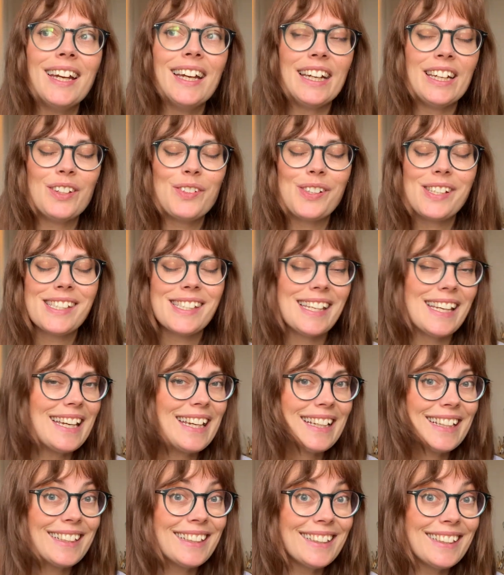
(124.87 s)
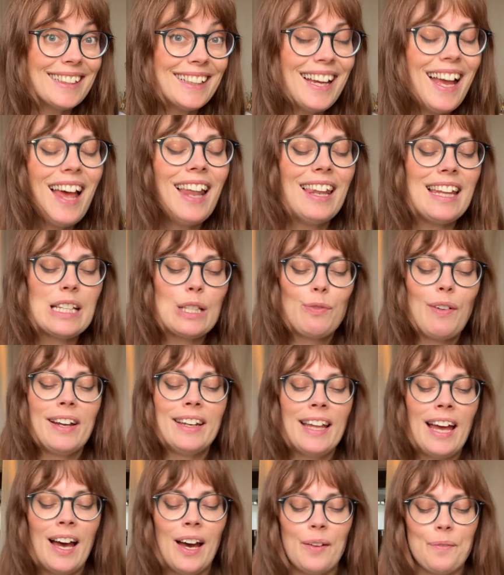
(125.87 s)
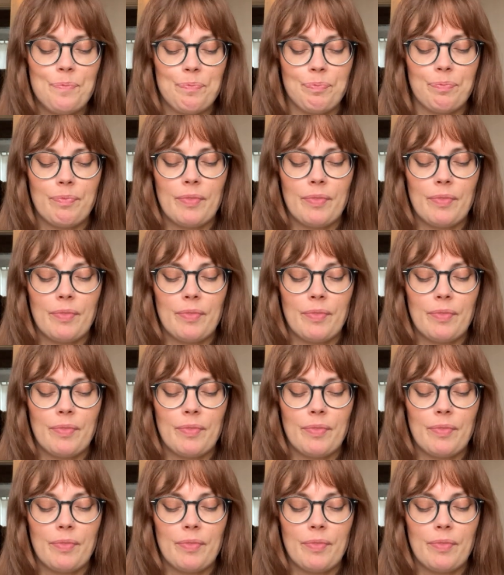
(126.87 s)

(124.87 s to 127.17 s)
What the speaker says: Interesting. Let's find out.